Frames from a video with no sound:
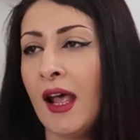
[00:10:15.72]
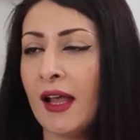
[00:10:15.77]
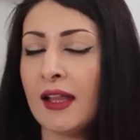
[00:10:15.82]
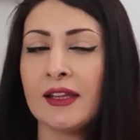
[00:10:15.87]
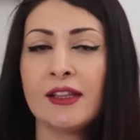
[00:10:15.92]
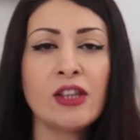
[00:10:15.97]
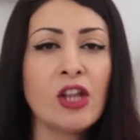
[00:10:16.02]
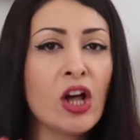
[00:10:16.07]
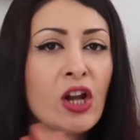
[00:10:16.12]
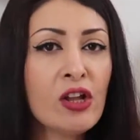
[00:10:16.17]

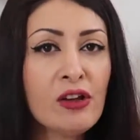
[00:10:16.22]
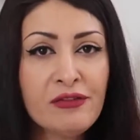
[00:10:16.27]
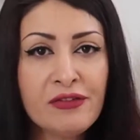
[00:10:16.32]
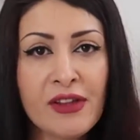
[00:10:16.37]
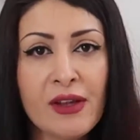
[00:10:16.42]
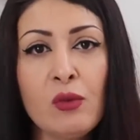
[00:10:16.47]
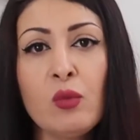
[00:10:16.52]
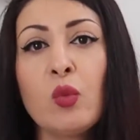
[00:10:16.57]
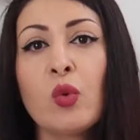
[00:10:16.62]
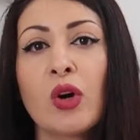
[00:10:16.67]
None of
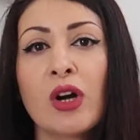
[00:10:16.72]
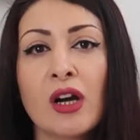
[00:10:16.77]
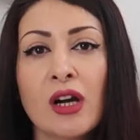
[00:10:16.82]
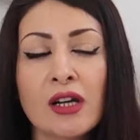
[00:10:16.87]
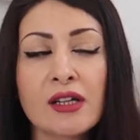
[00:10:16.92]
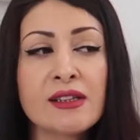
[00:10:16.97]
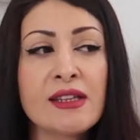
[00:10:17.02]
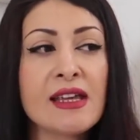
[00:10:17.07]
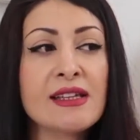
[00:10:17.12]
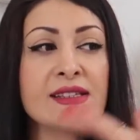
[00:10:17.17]
them
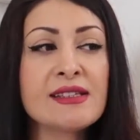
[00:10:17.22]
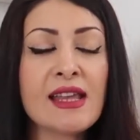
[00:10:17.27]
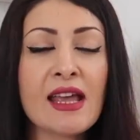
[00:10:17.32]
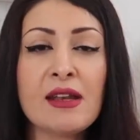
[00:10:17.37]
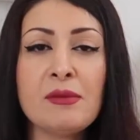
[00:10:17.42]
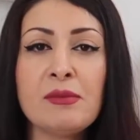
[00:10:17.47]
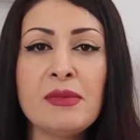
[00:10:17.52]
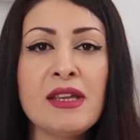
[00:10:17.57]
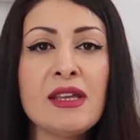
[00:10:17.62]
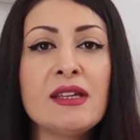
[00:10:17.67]
worked. They
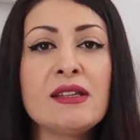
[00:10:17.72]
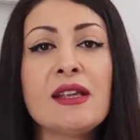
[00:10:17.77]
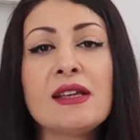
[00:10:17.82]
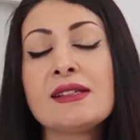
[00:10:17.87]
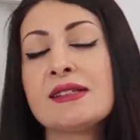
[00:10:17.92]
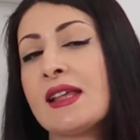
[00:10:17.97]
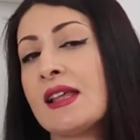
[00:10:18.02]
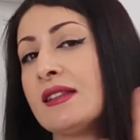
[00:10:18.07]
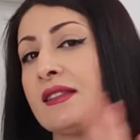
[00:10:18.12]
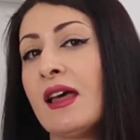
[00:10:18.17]

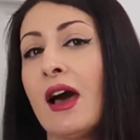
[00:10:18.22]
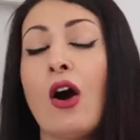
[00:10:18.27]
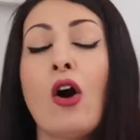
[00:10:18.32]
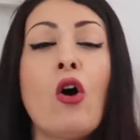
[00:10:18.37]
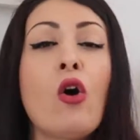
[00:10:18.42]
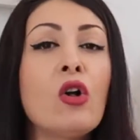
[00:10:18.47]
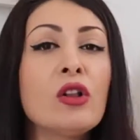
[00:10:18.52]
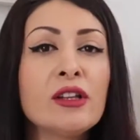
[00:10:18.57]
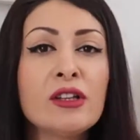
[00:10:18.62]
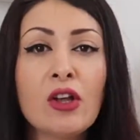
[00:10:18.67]
sent
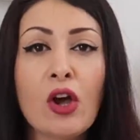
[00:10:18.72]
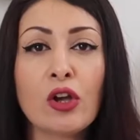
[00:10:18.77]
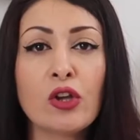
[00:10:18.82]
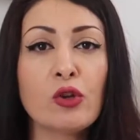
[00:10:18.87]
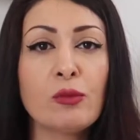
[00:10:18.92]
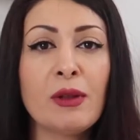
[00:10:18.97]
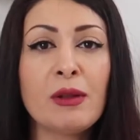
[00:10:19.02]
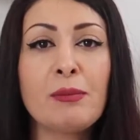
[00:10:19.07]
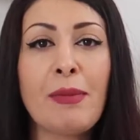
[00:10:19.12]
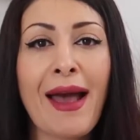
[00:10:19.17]
all the
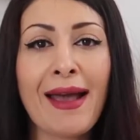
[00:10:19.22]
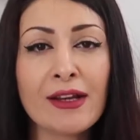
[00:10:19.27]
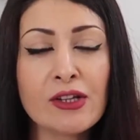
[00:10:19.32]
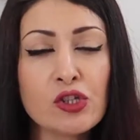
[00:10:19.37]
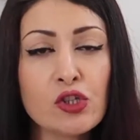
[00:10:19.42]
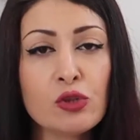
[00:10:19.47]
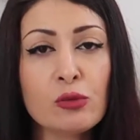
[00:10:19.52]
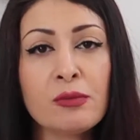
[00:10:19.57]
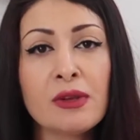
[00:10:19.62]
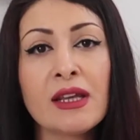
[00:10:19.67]
document back
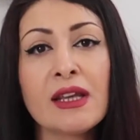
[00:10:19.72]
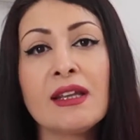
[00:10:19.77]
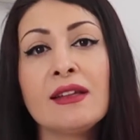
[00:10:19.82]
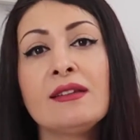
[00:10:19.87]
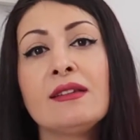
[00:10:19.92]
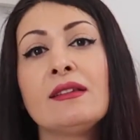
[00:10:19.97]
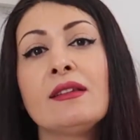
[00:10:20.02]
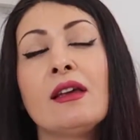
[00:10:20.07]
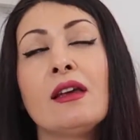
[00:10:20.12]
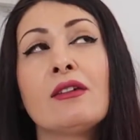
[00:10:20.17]
to
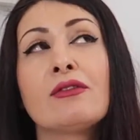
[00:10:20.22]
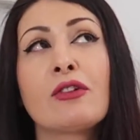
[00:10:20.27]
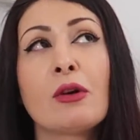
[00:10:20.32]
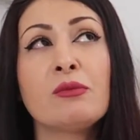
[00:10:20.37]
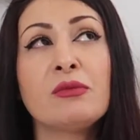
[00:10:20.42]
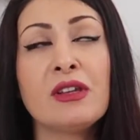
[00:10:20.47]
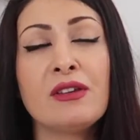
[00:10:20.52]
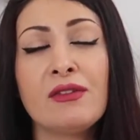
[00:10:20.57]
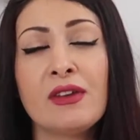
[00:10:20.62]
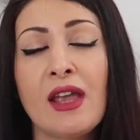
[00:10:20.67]
me
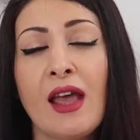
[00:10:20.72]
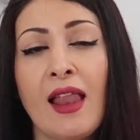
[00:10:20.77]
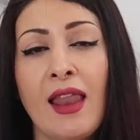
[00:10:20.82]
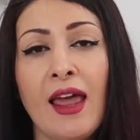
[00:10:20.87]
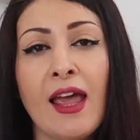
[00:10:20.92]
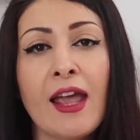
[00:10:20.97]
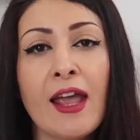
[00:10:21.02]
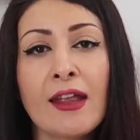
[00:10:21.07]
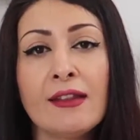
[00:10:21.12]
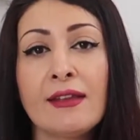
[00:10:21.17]
from
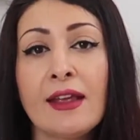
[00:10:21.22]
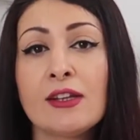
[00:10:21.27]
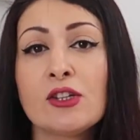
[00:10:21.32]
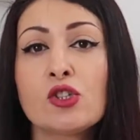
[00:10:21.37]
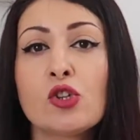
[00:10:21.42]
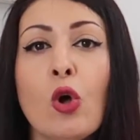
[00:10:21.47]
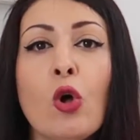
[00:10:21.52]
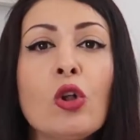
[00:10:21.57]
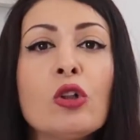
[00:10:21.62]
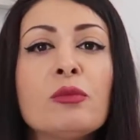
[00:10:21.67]
DVLA, and they
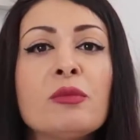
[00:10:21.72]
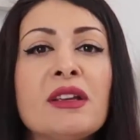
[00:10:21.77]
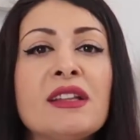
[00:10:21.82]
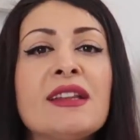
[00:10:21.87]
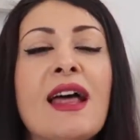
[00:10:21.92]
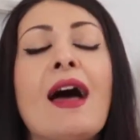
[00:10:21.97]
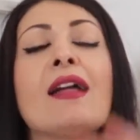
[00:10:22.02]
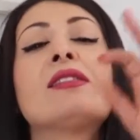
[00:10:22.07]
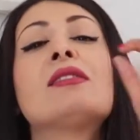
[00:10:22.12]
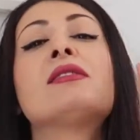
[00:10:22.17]
told me
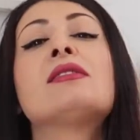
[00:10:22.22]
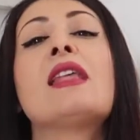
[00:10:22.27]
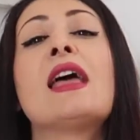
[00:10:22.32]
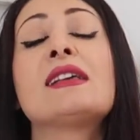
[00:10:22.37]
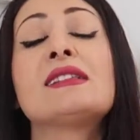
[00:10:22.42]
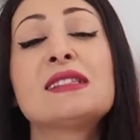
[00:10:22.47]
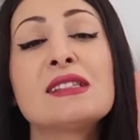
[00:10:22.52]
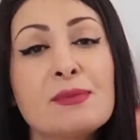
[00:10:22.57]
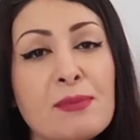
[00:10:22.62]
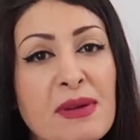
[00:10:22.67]
that
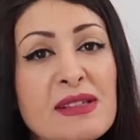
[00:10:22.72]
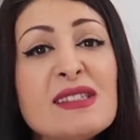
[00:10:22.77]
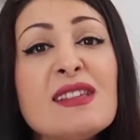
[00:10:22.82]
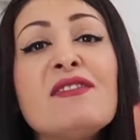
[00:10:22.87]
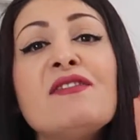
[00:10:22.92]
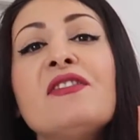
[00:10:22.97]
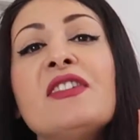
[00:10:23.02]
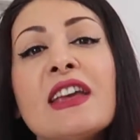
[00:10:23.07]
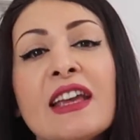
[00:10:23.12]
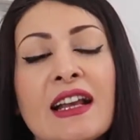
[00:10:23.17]

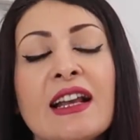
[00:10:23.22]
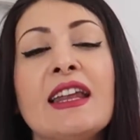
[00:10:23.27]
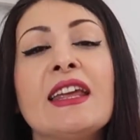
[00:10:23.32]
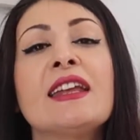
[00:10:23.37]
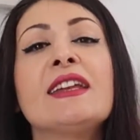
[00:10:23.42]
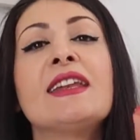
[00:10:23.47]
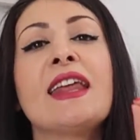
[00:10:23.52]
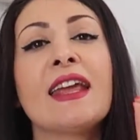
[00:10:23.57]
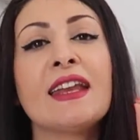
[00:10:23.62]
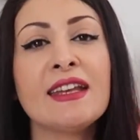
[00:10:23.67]

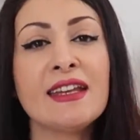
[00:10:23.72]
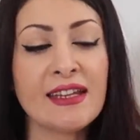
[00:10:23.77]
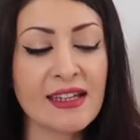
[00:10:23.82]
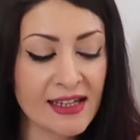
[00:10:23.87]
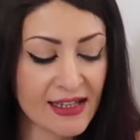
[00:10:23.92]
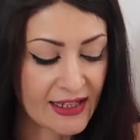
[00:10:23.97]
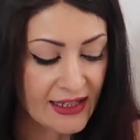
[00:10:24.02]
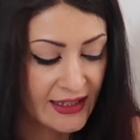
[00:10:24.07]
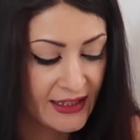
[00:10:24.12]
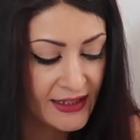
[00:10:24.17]
specifically they
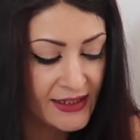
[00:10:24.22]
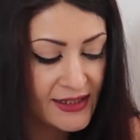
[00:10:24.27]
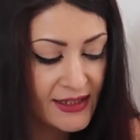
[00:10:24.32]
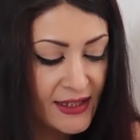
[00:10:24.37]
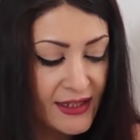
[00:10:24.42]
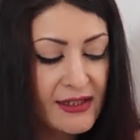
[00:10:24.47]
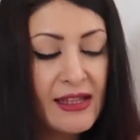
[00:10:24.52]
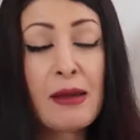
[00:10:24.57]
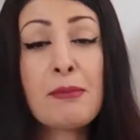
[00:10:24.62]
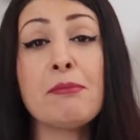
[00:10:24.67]

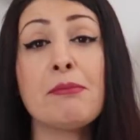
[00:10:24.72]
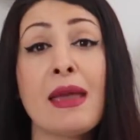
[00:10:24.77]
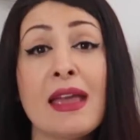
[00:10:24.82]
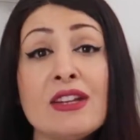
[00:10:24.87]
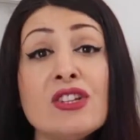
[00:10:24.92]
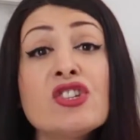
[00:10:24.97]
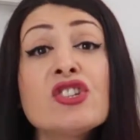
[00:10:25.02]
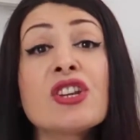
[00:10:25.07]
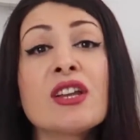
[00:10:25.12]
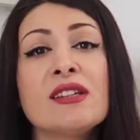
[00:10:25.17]

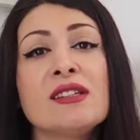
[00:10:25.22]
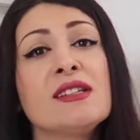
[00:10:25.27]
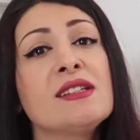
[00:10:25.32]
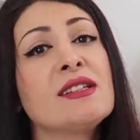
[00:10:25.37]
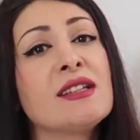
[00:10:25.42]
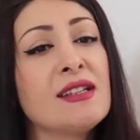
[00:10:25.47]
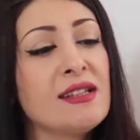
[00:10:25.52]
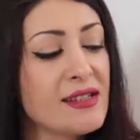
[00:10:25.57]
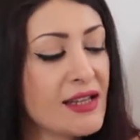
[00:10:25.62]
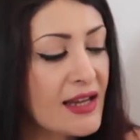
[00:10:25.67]
mentioned
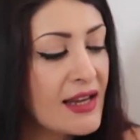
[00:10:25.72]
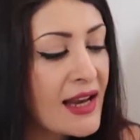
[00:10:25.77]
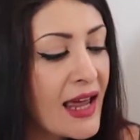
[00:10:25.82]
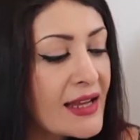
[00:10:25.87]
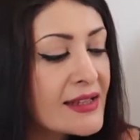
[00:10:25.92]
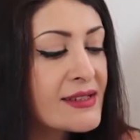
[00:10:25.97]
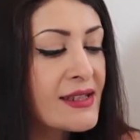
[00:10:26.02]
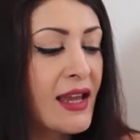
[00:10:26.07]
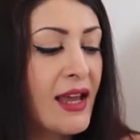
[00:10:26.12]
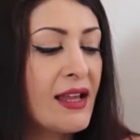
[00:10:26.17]
it in the
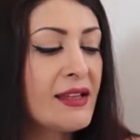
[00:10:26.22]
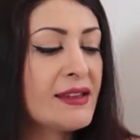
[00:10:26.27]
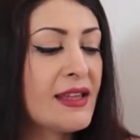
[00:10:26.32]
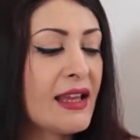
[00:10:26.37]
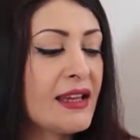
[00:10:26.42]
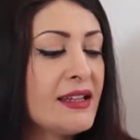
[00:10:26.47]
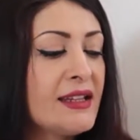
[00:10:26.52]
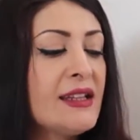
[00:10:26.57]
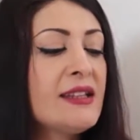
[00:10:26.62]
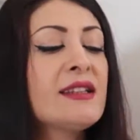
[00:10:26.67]
letter,
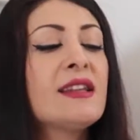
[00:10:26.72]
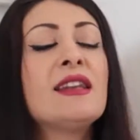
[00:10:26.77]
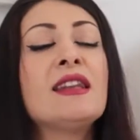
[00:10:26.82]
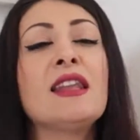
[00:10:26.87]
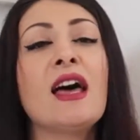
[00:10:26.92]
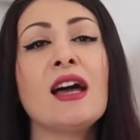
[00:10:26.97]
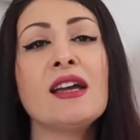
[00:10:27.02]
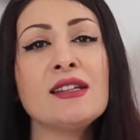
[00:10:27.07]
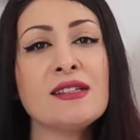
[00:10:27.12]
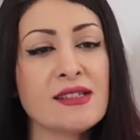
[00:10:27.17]
they need
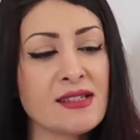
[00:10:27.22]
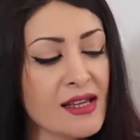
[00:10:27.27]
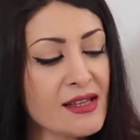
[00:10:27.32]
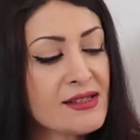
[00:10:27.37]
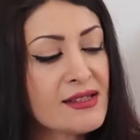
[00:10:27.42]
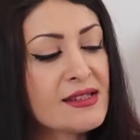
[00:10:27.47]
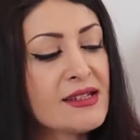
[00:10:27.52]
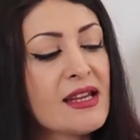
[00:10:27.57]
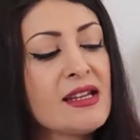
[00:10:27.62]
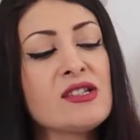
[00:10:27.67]

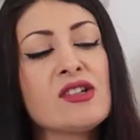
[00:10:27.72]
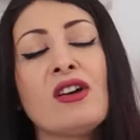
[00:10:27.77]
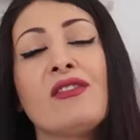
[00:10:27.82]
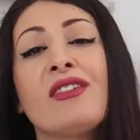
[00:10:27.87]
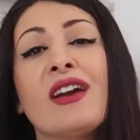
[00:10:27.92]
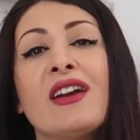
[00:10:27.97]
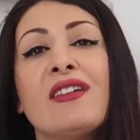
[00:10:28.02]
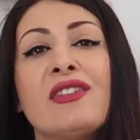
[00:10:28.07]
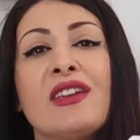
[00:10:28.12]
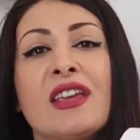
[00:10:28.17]
license data
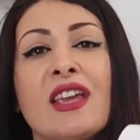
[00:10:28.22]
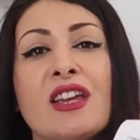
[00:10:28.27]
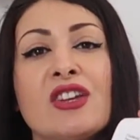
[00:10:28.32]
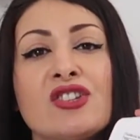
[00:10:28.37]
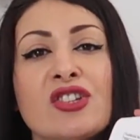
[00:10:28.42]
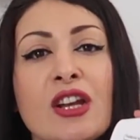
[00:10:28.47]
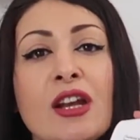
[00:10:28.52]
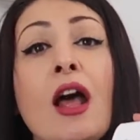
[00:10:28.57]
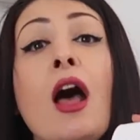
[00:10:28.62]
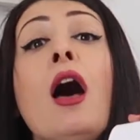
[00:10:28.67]

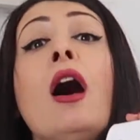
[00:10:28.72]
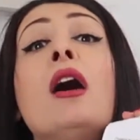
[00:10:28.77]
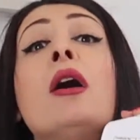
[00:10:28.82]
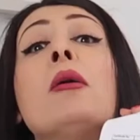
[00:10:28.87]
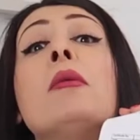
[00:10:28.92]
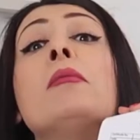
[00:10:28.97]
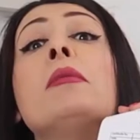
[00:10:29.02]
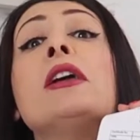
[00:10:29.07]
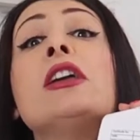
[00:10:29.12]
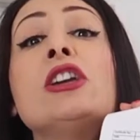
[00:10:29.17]
verification
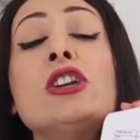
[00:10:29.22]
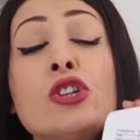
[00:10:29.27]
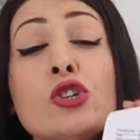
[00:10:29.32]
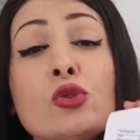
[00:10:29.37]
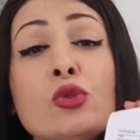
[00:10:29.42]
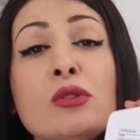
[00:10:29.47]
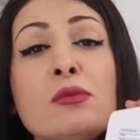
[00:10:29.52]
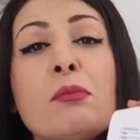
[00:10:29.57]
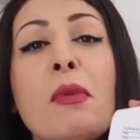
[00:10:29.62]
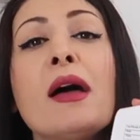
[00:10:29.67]

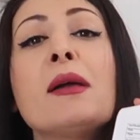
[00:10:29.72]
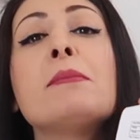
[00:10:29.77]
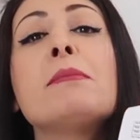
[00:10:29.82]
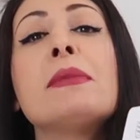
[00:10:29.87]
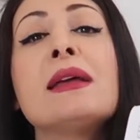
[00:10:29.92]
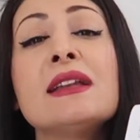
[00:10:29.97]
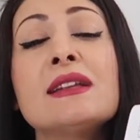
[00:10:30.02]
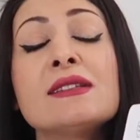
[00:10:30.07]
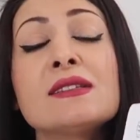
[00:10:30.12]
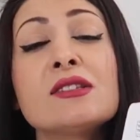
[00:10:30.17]
issued by
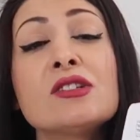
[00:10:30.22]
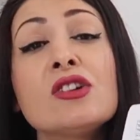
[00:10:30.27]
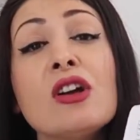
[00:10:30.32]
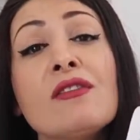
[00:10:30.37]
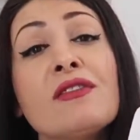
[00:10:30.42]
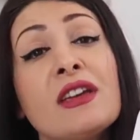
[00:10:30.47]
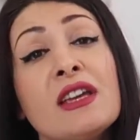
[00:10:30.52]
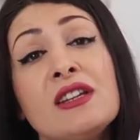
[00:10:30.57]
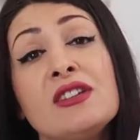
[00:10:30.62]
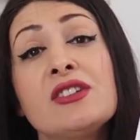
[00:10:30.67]
Ministry
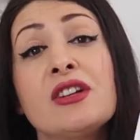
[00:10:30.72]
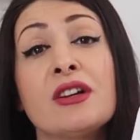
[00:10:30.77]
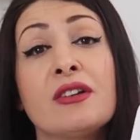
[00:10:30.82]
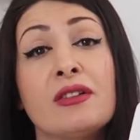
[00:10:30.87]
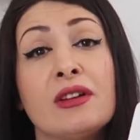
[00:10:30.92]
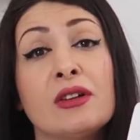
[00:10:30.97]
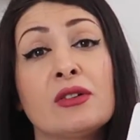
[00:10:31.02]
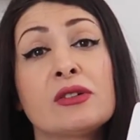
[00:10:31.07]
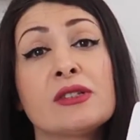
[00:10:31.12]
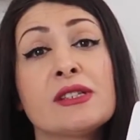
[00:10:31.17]
of
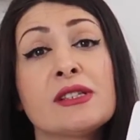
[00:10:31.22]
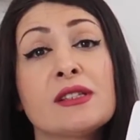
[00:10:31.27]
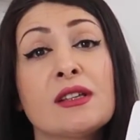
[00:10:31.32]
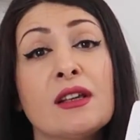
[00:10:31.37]
Interiors.